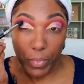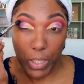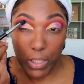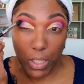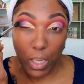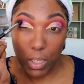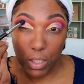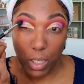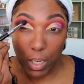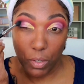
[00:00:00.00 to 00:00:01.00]
These kind
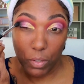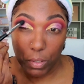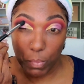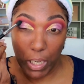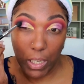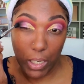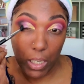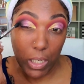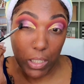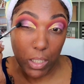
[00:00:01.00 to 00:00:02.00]
of shadows make
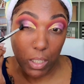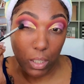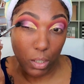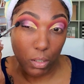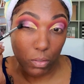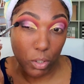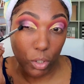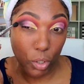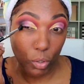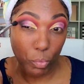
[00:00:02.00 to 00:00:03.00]
it easier
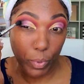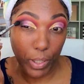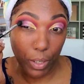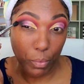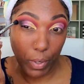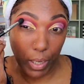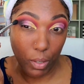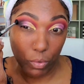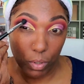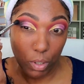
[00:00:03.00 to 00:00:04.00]
to play
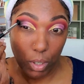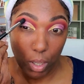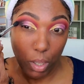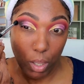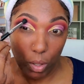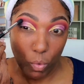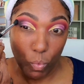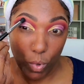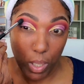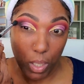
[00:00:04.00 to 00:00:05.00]
around
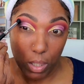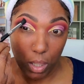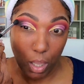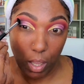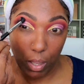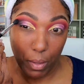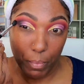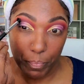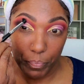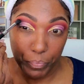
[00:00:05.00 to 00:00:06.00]
with,
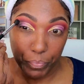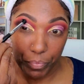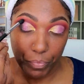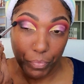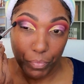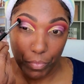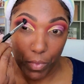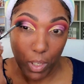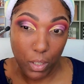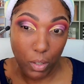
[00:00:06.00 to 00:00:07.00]
um,
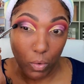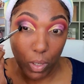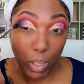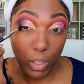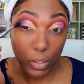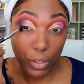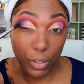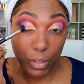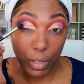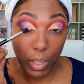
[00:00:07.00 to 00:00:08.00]
you know,
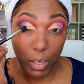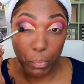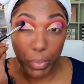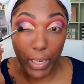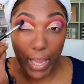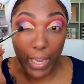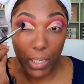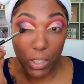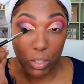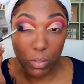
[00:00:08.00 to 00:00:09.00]
color and
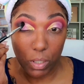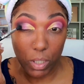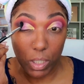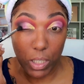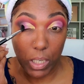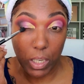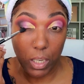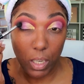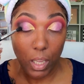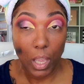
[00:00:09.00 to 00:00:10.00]
black. As you can
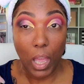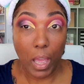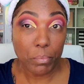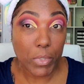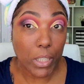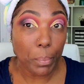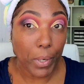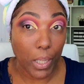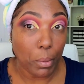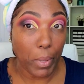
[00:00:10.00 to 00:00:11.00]
see, I'm
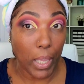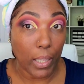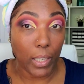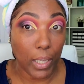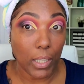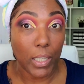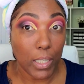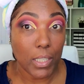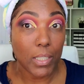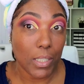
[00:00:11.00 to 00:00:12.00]
dipping in the pan like
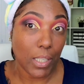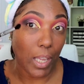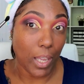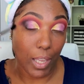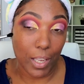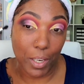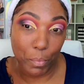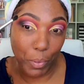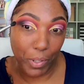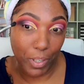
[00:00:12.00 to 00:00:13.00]
this and
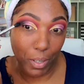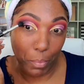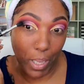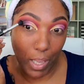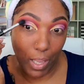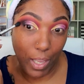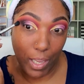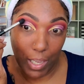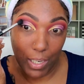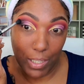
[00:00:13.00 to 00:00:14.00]
putting it on my
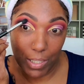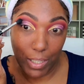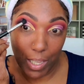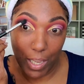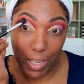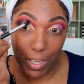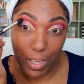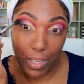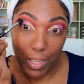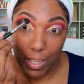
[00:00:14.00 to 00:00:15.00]
eye and it's like,
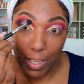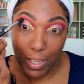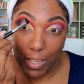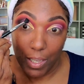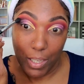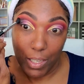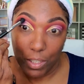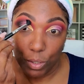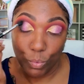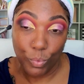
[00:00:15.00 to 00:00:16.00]

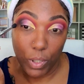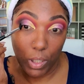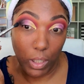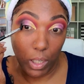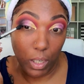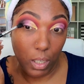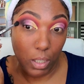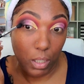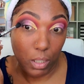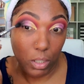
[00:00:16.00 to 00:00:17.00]
it's
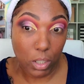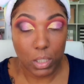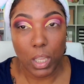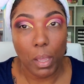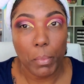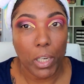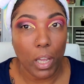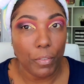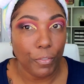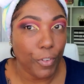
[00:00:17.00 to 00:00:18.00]
really just coming
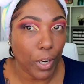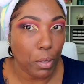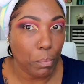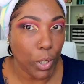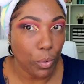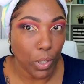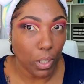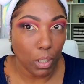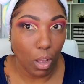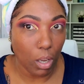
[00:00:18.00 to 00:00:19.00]
off very
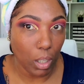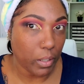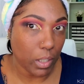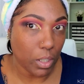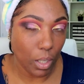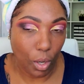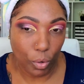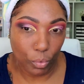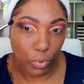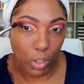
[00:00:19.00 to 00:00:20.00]
muted all on its
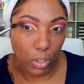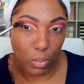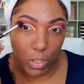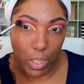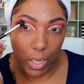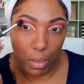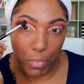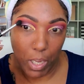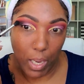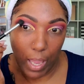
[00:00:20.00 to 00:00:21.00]
own. You know, it's like
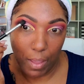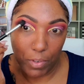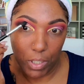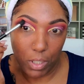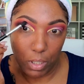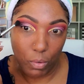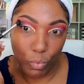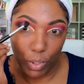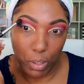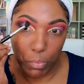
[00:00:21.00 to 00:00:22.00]
I'm not having to
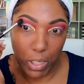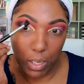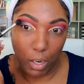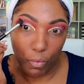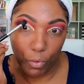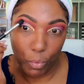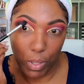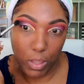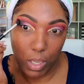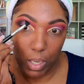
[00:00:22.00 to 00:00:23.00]
really be careful
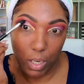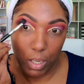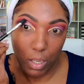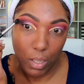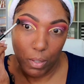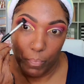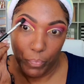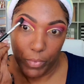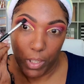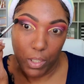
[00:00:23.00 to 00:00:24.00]
with it.
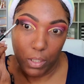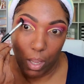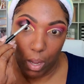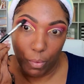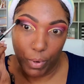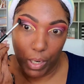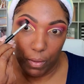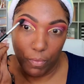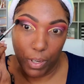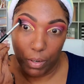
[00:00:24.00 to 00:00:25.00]
It's
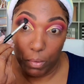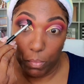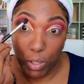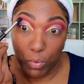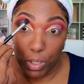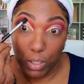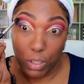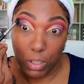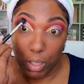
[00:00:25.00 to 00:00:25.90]
already very muted.